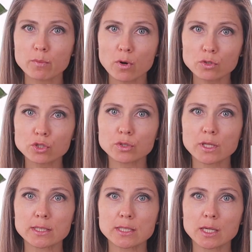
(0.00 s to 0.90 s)
Promotion
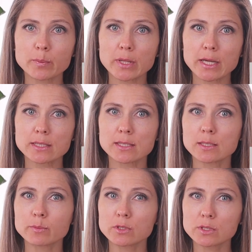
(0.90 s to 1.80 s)
can take place
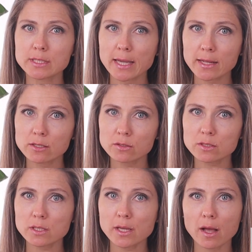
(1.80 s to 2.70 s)

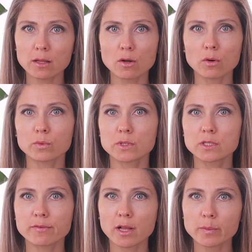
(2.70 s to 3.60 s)
simultaneously along
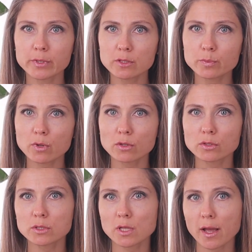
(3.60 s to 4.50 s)
with developing the
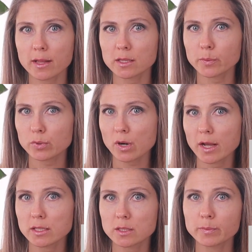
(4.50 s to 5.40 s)
product and the price,